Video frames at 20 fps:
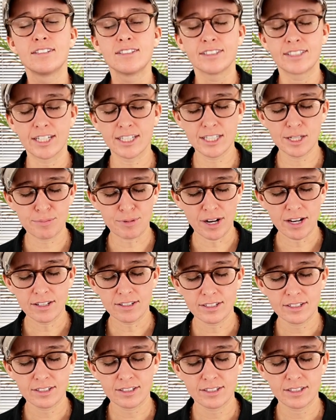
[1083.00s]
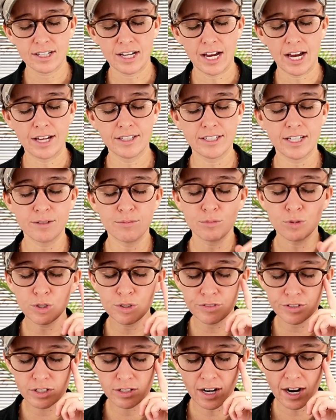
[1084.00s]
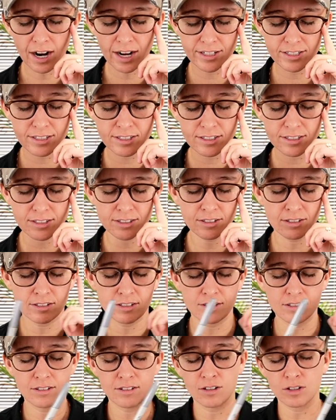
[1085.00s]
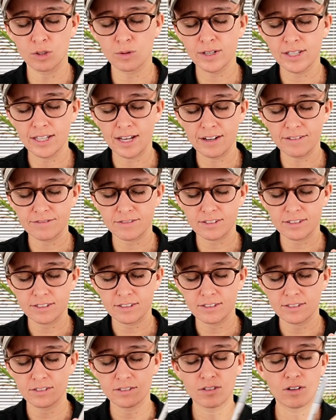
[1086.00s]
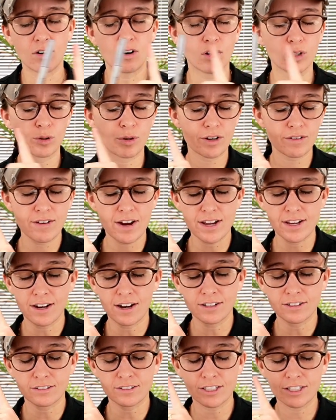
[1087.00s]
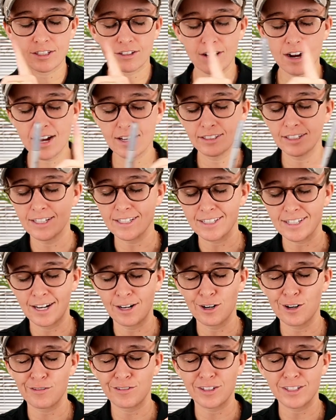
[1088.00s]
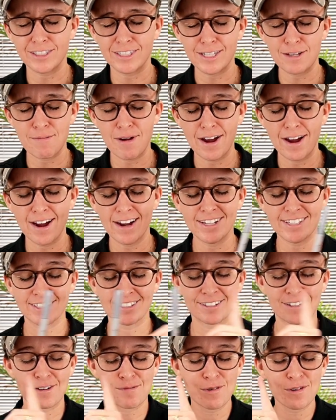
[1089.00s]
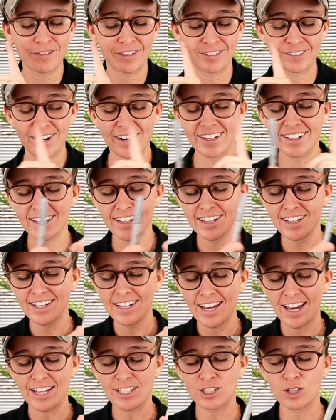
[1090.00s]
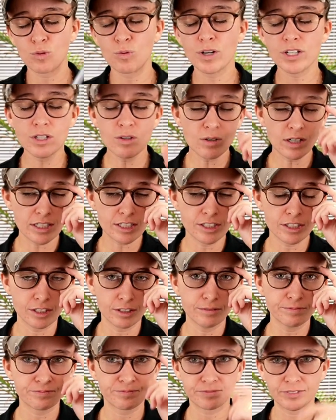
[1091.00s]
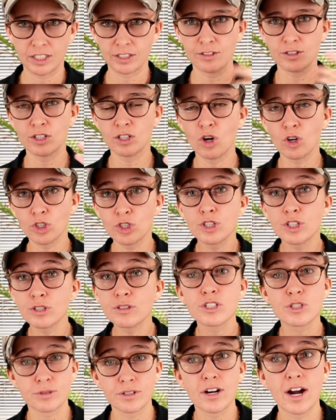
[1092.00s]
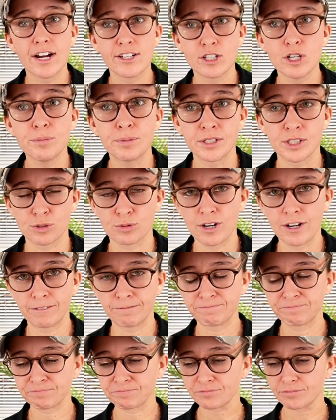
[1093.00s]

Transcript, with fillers: Take a deep breath and then move your eyes all the way left, all the way right underneath your eyelids. I don't know if you can see my eyes under here moving, right? And so what you want to do, now you can you can do this with your eyes open as well,